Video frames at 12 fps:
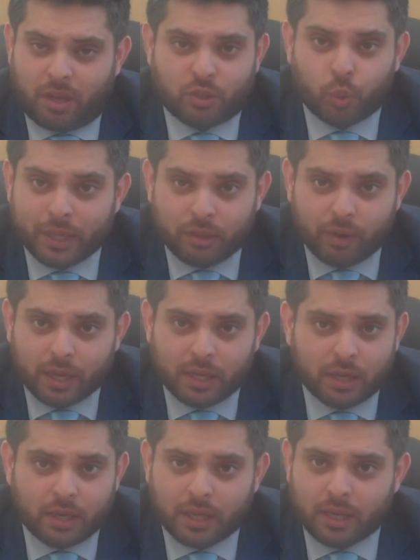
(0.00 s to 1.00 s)
tweet
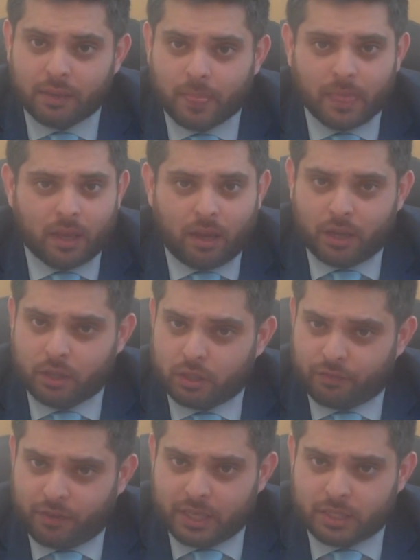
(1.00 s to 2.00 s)
regularly. I use
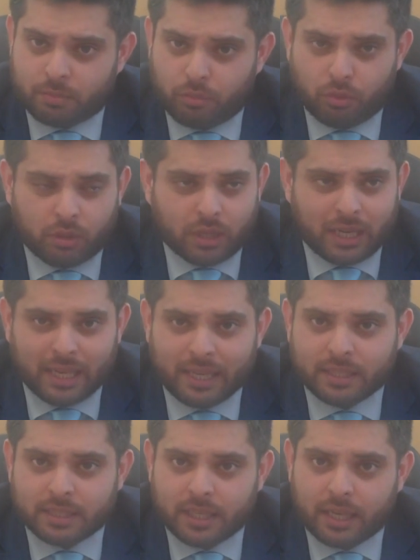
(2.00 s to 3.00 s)
Facebook,
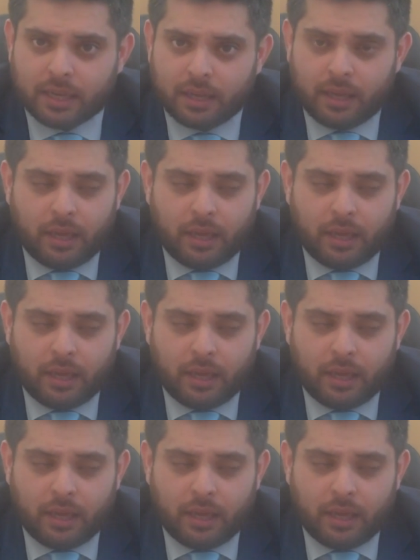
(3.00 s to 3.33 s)
LinkedIn.